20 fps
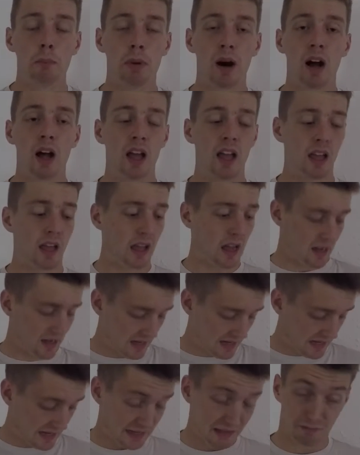But
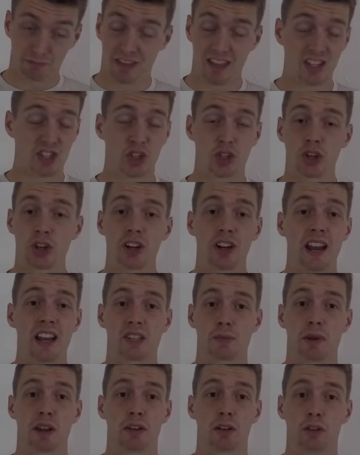this shirt
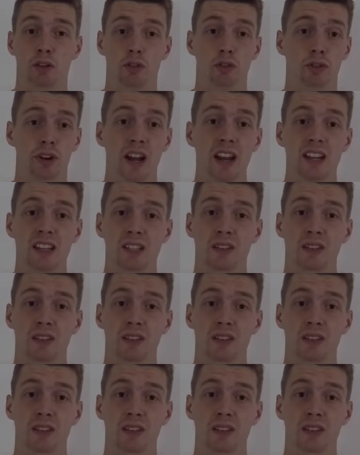has been great.